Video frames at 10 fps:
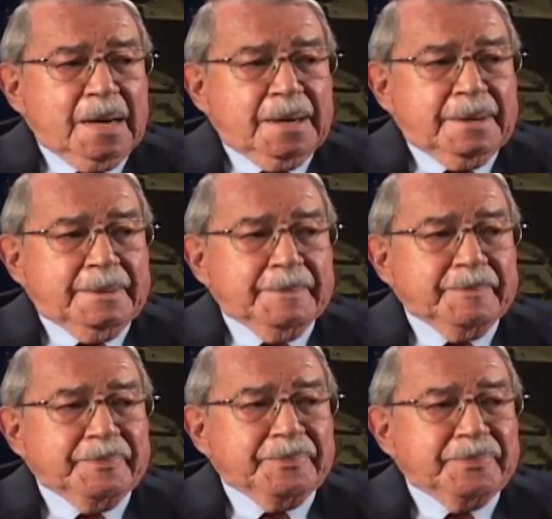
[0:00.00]

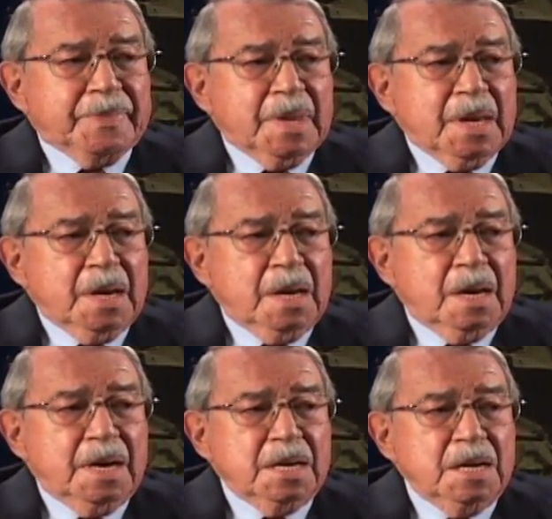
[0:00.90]
um, in
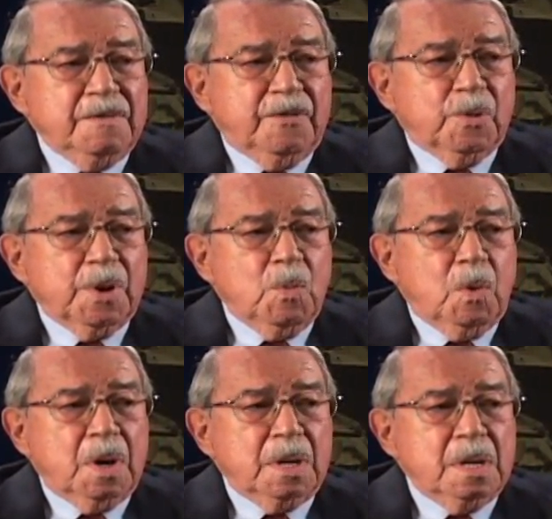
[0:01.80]

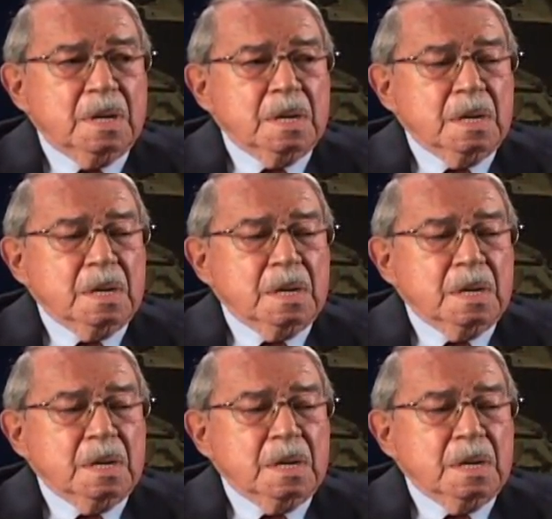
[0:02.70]
1941.